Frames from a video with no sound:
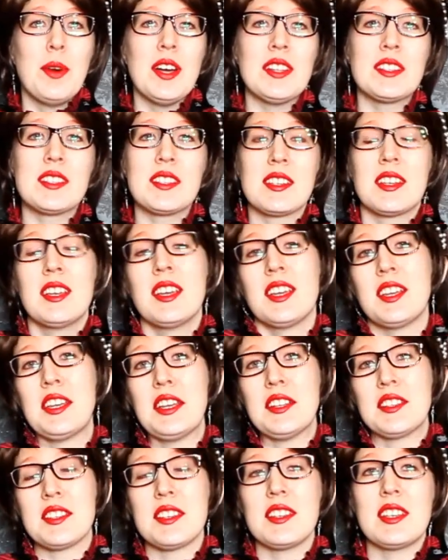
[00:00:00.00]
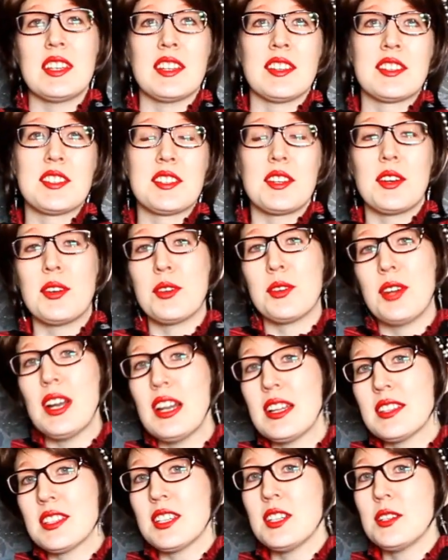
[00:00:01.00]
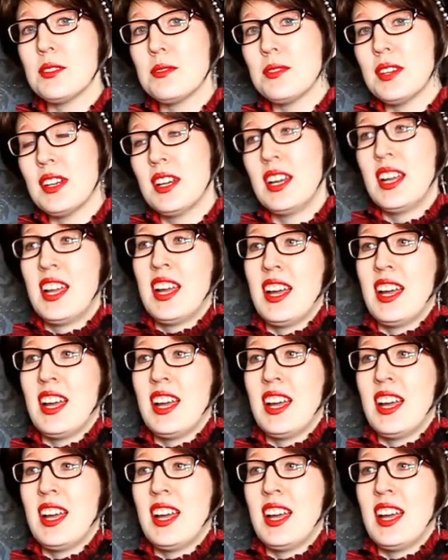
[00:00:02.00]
But heat is relative,